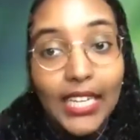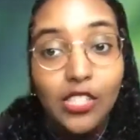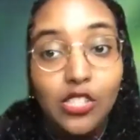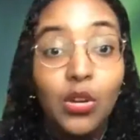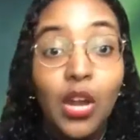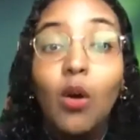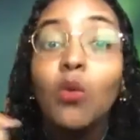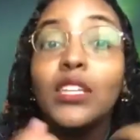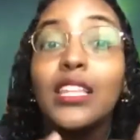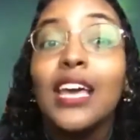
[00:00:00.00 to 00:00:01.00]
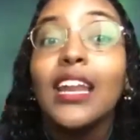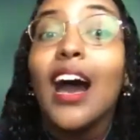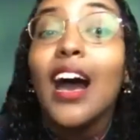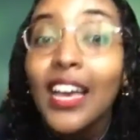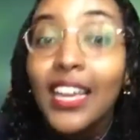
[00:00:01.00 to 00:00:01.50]
So not only that
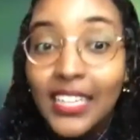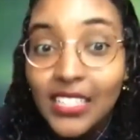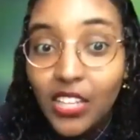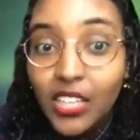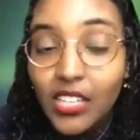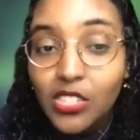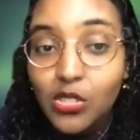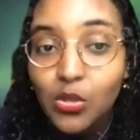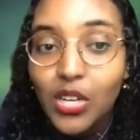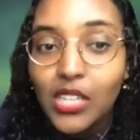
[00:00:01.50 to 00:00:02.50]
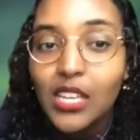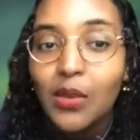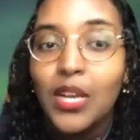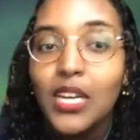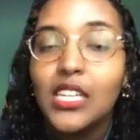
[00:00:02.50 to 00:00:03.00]
I can tell the kinds of stories I
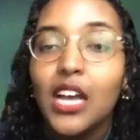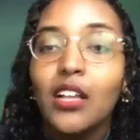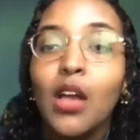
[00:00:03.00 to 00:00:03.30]
want to tell,